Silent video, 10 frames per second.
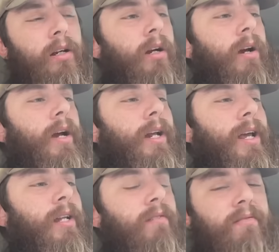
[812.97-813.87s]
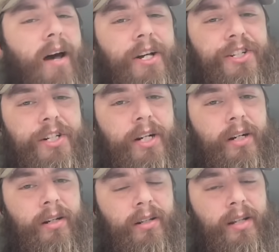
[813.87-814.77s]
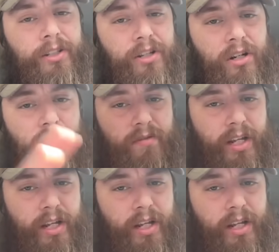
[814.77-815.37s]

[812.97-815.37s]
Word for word: All right, end of last year. They took over